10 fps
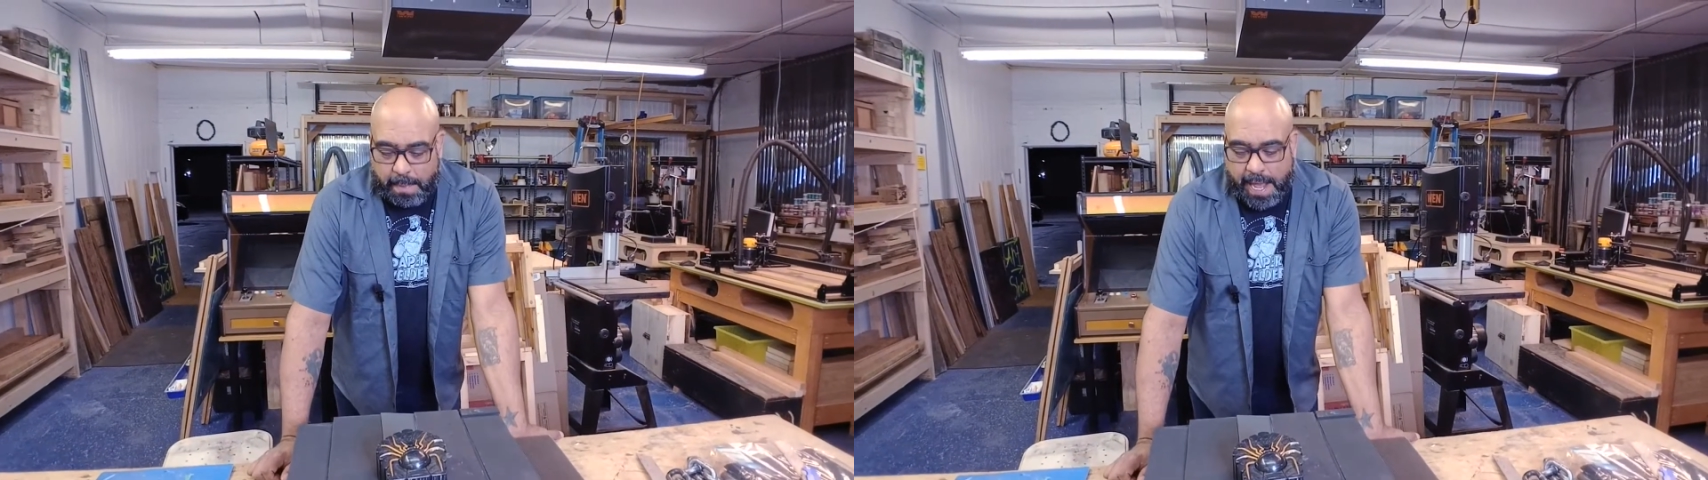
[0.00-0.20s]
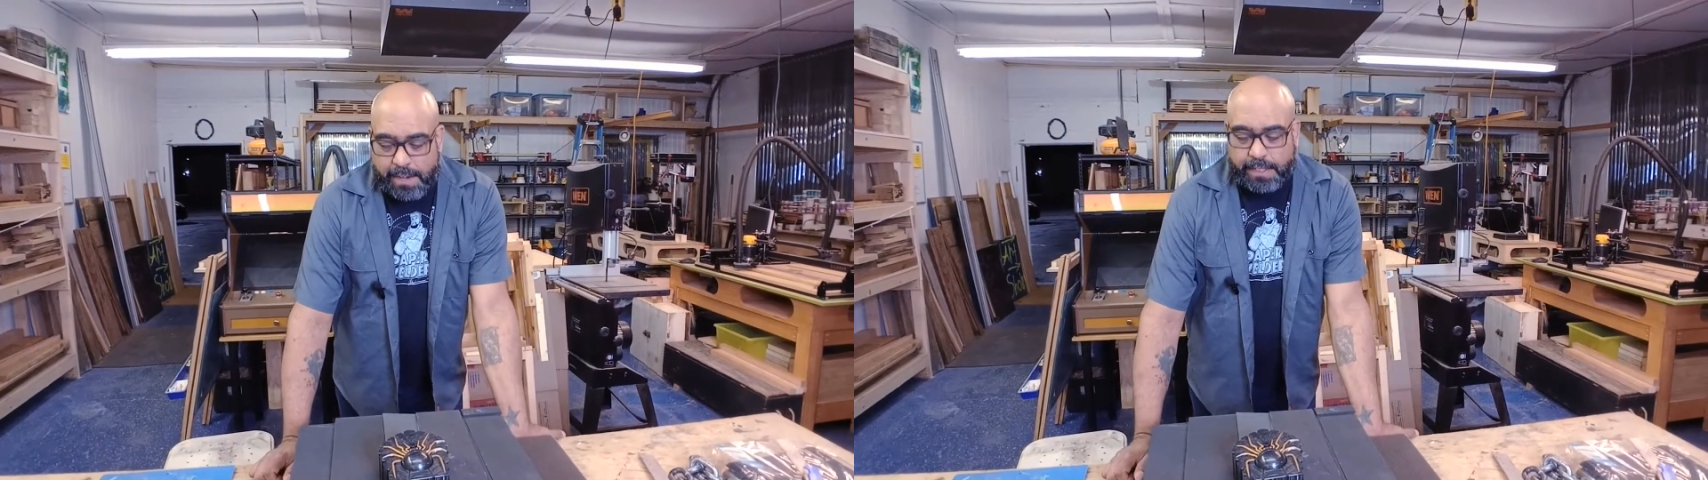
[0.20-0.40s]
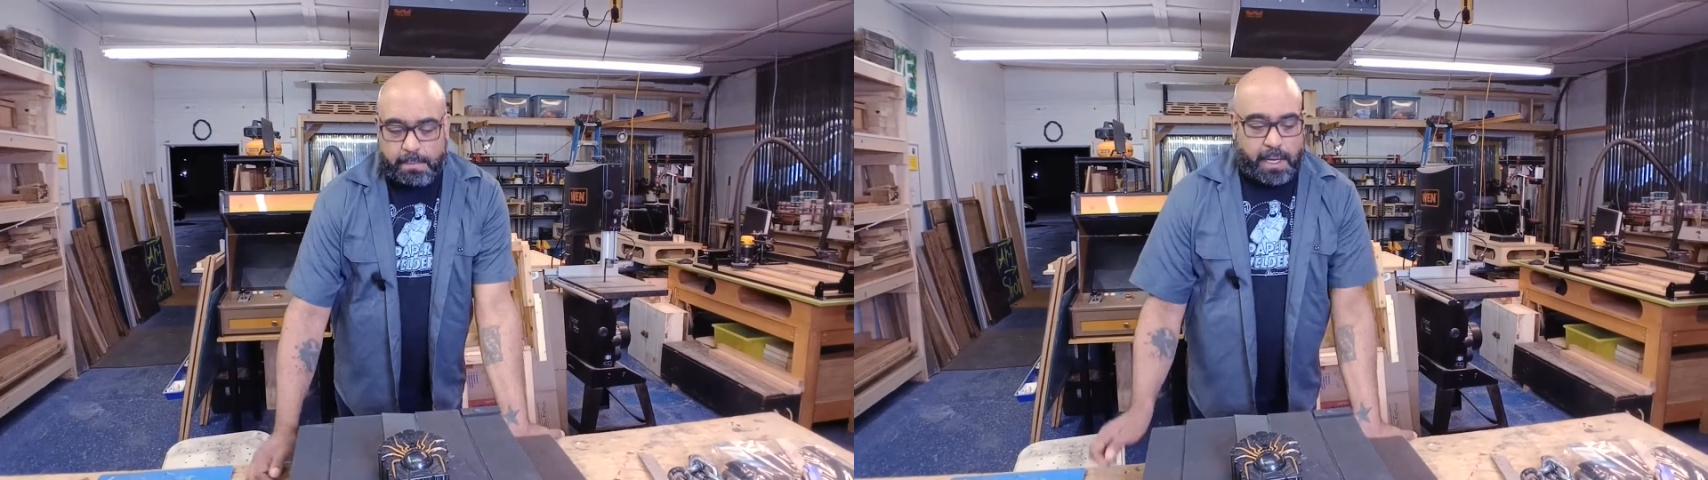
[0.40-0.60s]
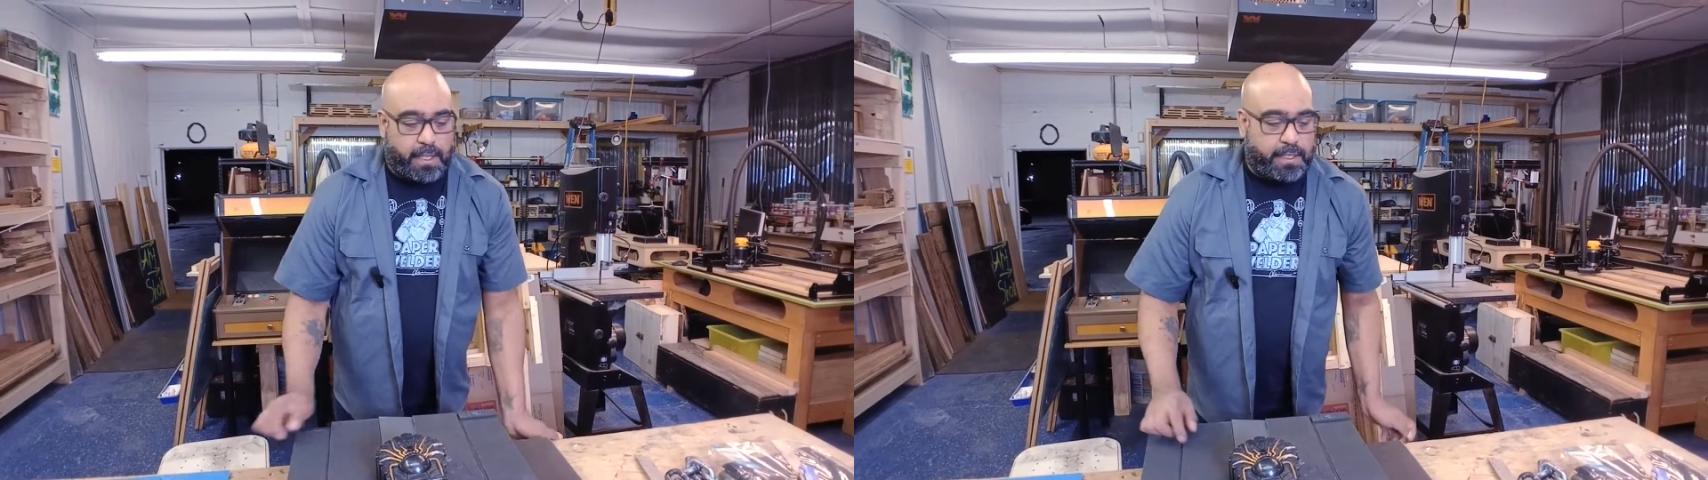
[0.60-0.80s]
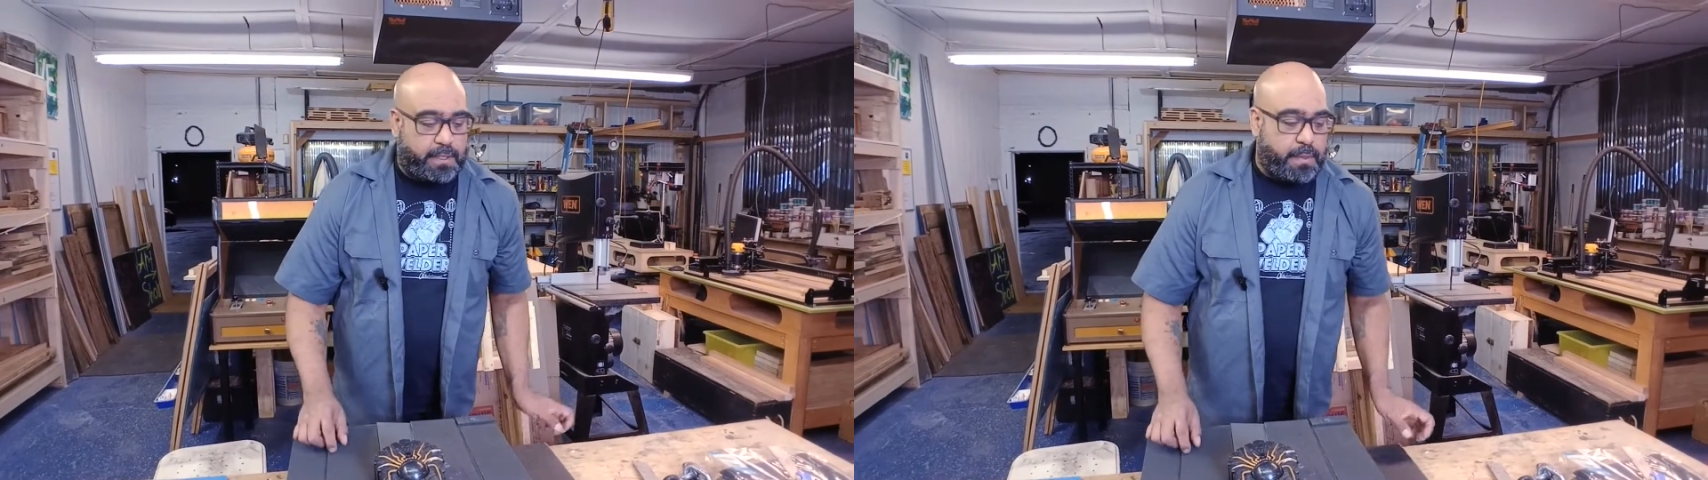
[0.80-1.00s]
panels
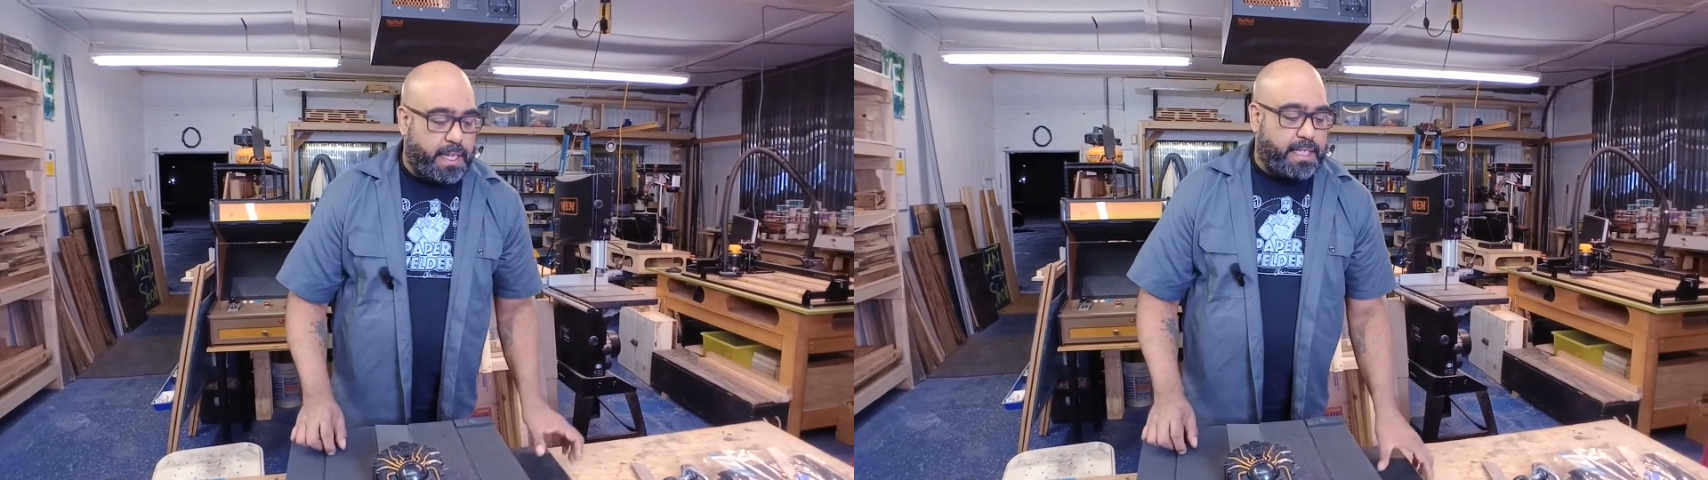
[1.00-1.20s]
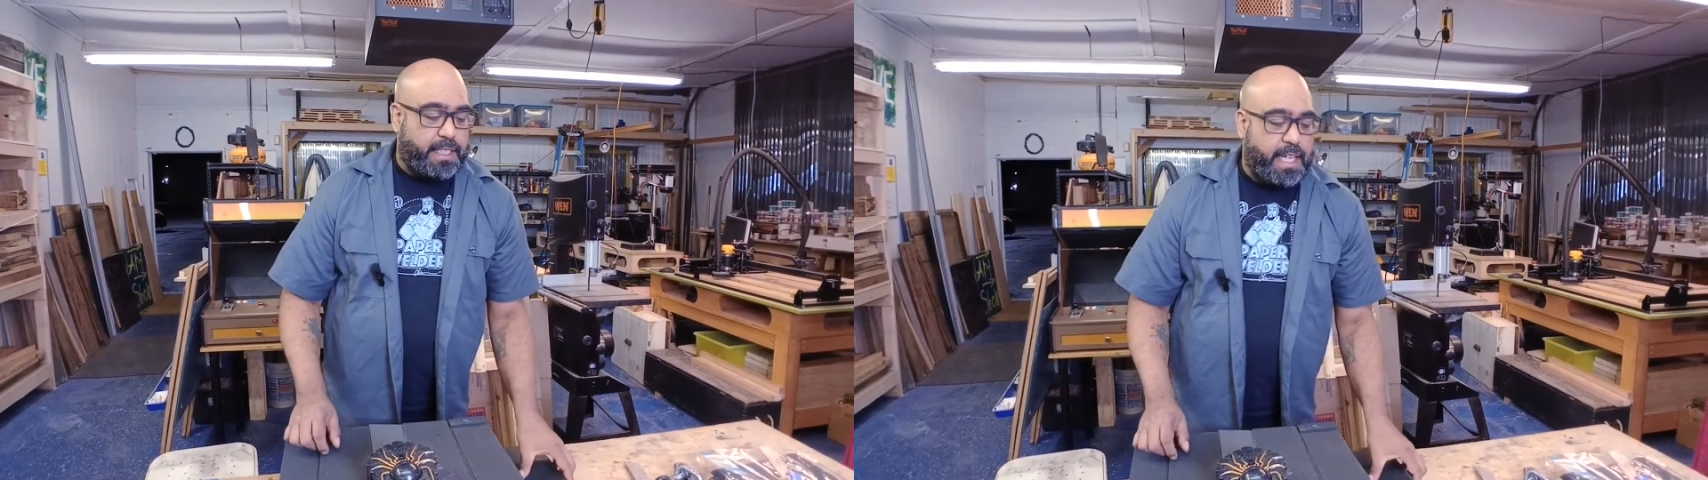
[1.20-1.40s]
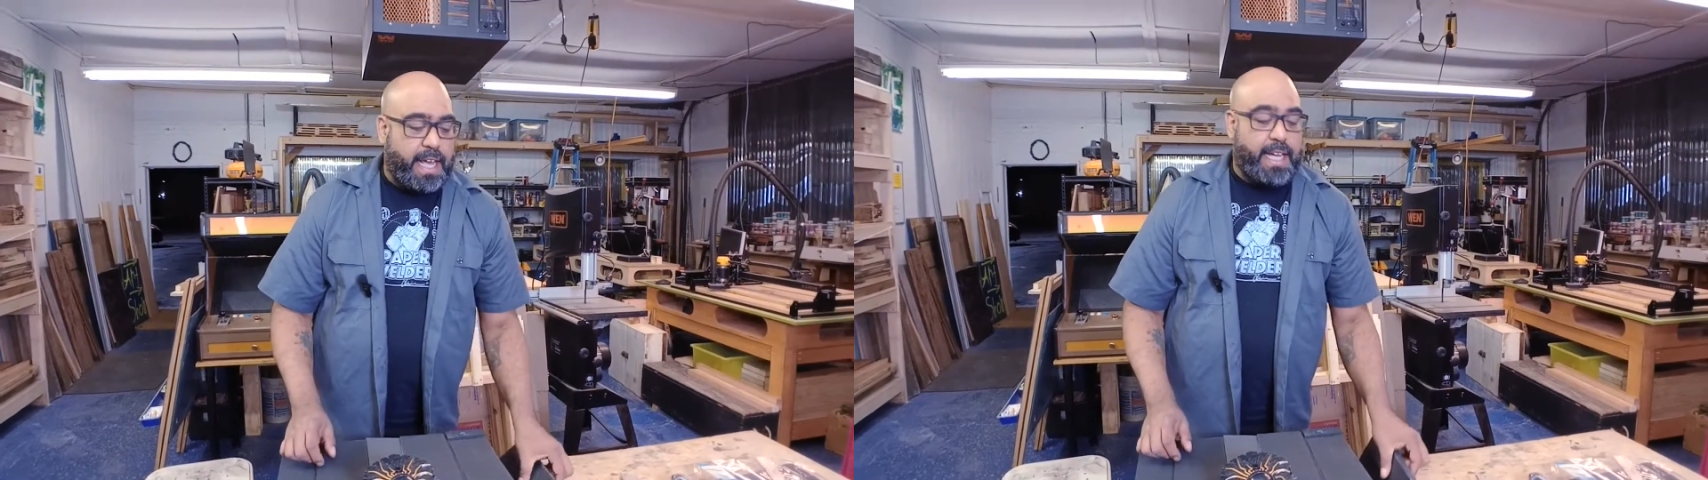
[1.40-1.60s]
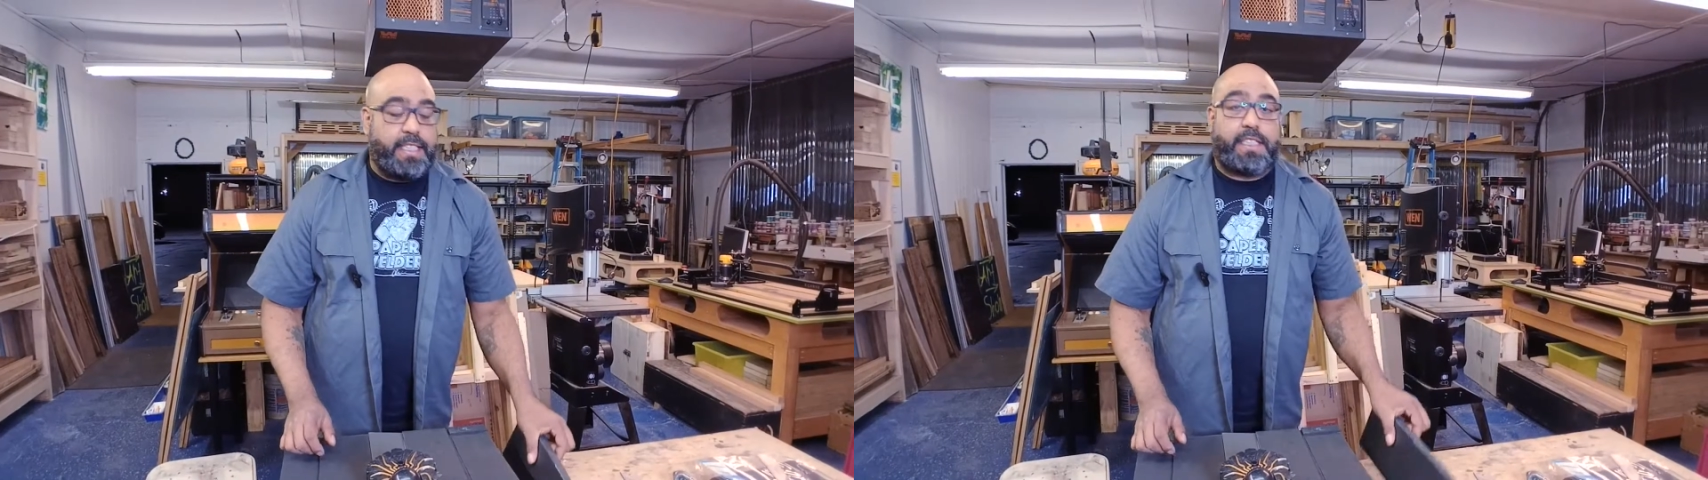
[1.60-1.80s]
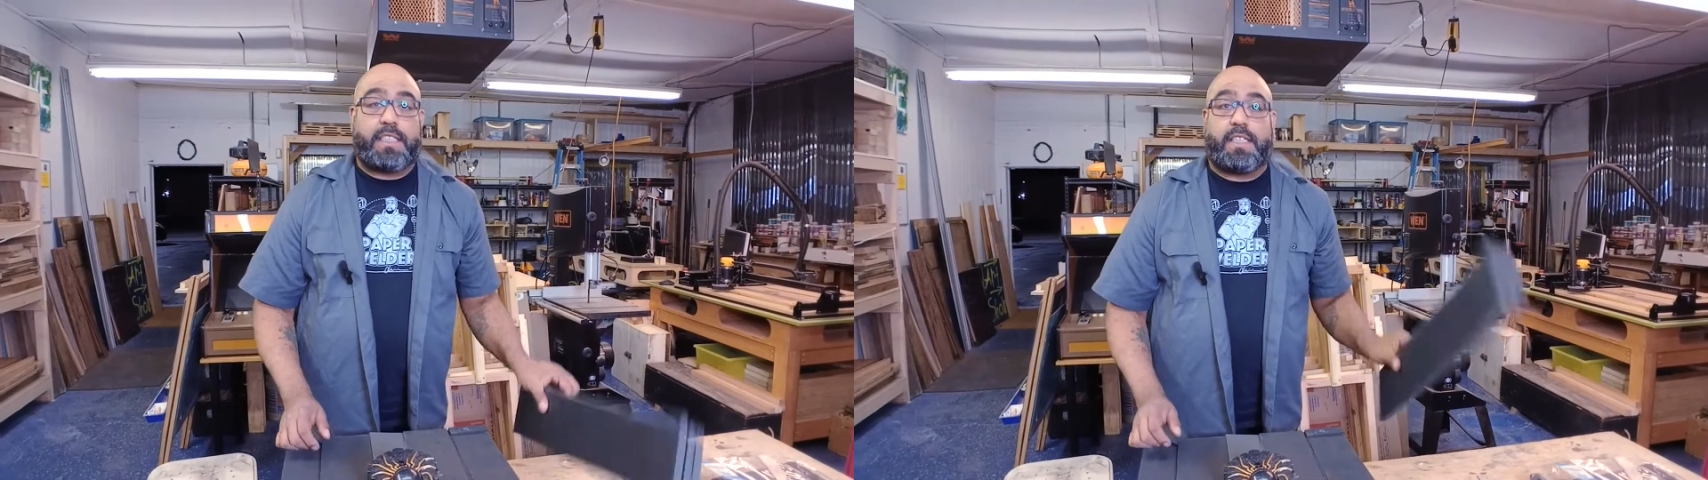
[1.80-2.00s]
built. We got the
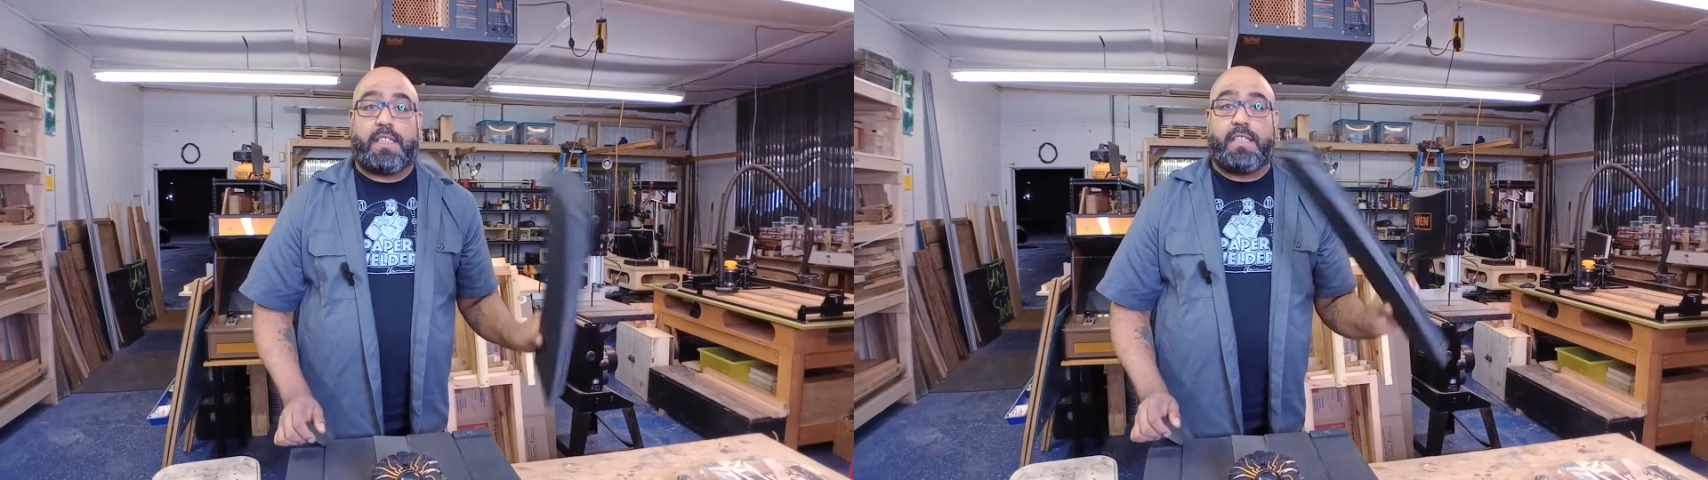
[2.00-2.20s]
edge